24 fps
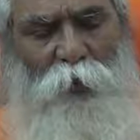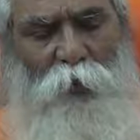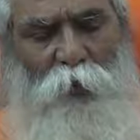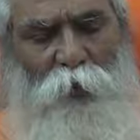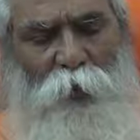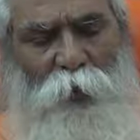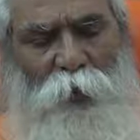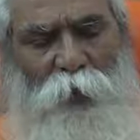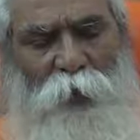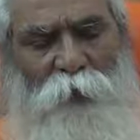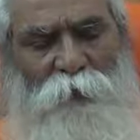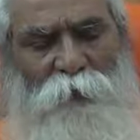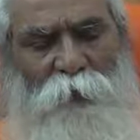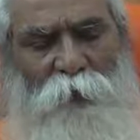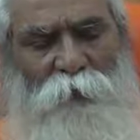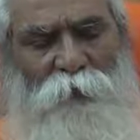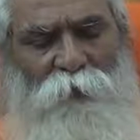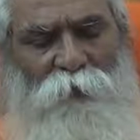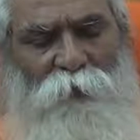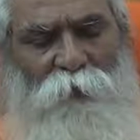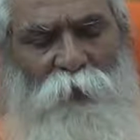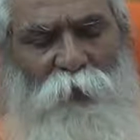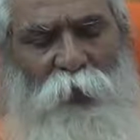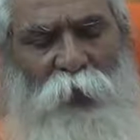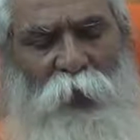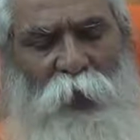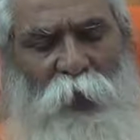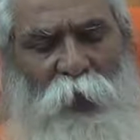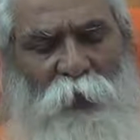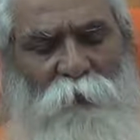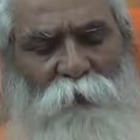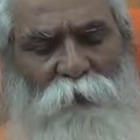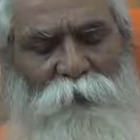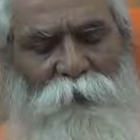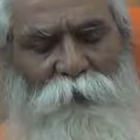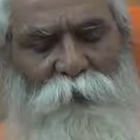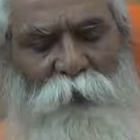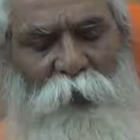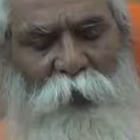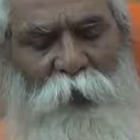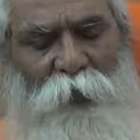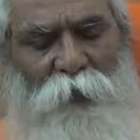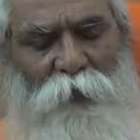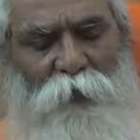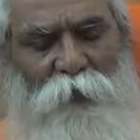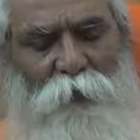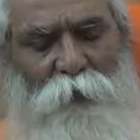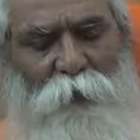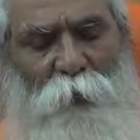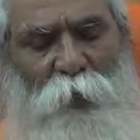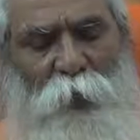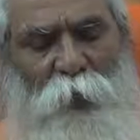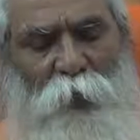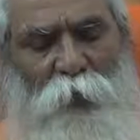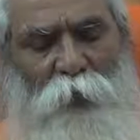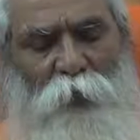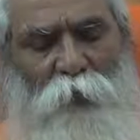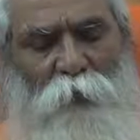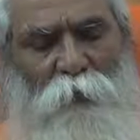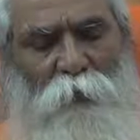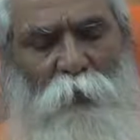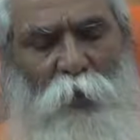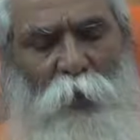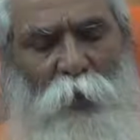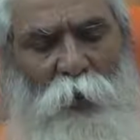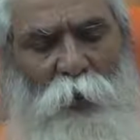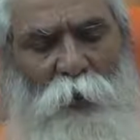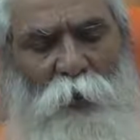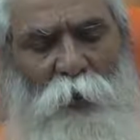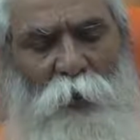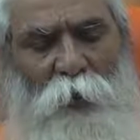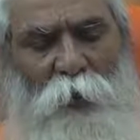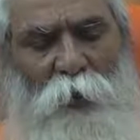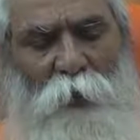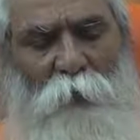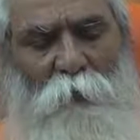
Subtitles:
your religions, they are failed to make you moral.